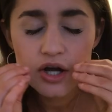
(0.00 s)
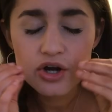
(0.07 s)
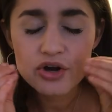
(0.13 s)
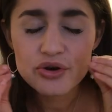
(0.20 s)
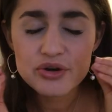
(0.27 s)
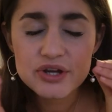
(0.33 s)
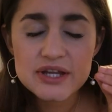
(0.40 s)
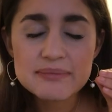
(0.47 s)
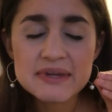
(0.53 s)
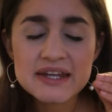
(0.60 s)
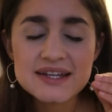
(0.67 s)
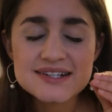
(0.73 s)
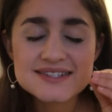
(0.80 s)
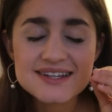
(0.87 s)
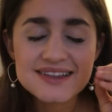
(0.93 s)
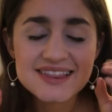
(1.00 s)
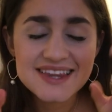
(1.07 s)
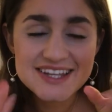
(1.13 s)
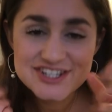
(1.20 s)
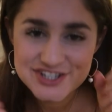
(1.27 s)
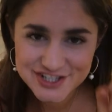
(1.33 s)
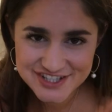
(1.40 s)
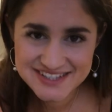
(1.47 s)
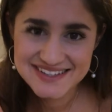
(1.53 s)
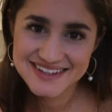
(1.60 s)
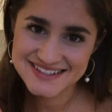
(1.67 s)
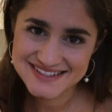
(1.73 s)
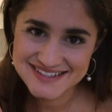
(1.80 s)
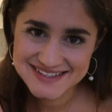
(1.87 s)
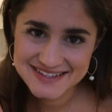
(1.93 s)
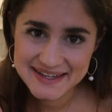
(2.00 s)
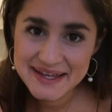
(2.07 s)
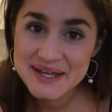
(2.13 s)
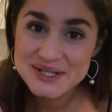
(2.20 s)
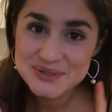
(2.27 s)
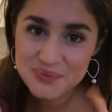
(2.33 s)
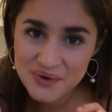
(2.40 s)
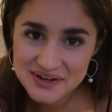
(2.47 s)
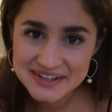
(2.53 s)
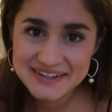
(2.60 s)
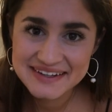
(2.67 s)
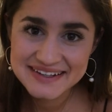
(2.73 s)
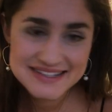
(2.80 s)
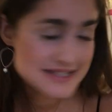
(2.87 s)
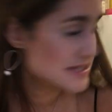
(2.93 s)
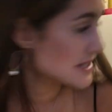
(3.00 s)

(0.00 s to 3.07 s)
Creamy deliciousness is what it is.